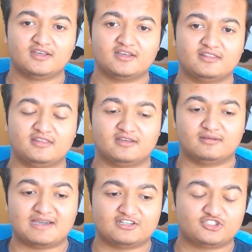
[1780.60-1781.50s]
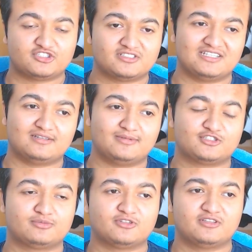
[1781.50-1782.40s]
manage database
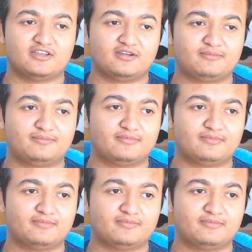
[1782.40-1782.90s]
option there.